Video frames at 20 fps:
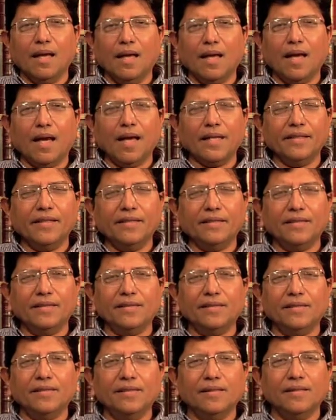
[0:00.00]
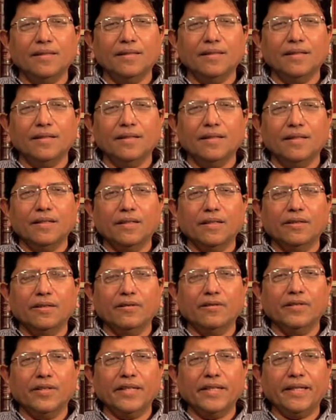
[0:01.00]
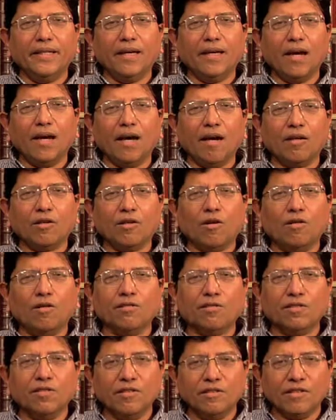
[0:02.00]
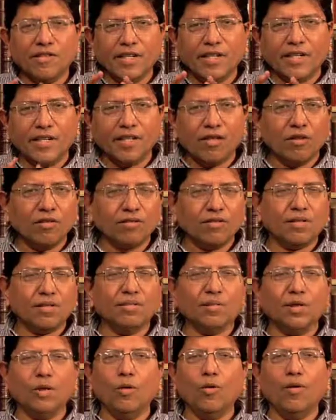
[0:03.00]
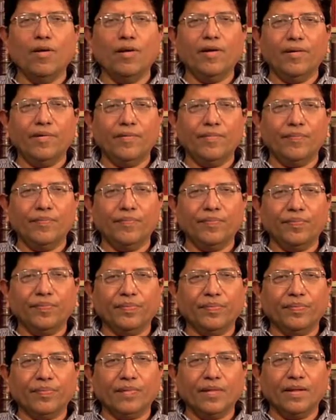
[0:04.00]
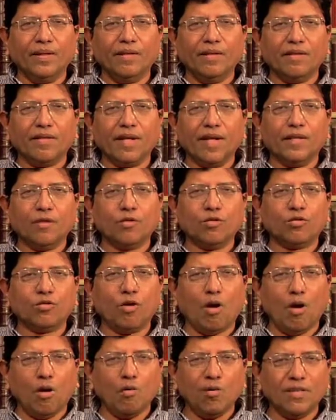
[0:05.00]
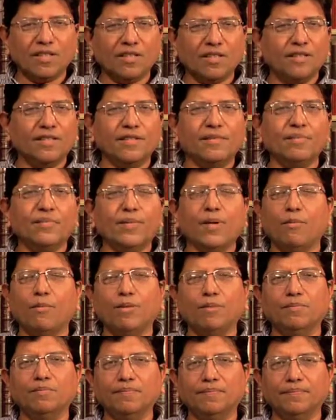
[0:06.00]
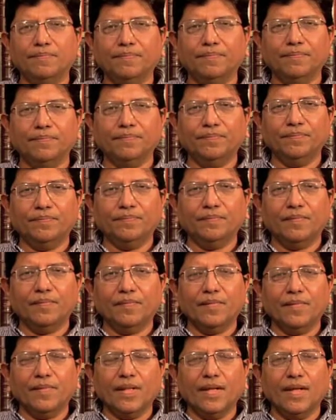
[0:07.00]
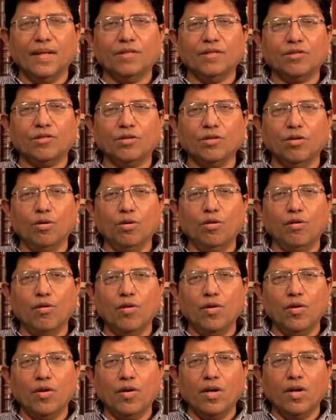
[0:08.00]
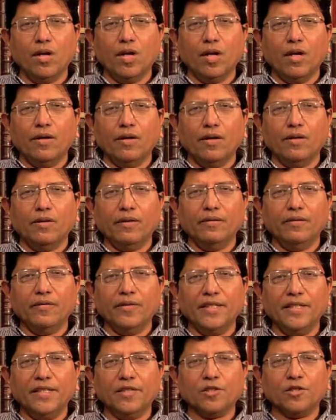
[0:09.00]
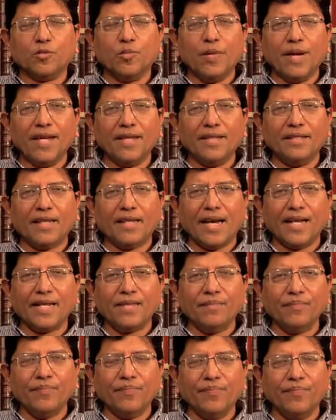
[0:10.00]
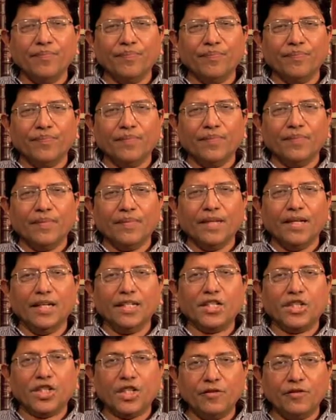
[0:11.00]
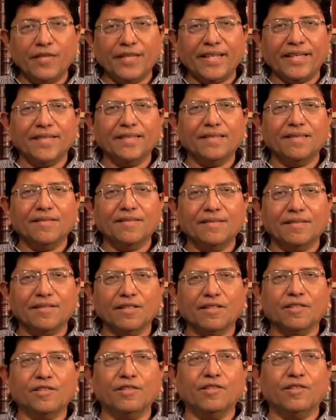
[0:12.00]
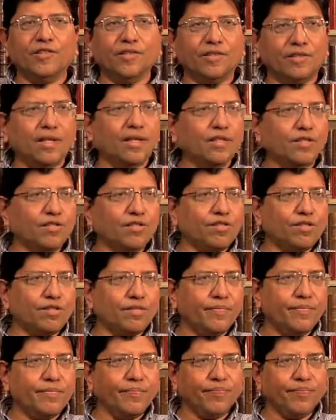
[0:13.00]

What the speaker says: either we are concentrating on some goal, trying to solve a certain problem, and so we spend time achieving certain results.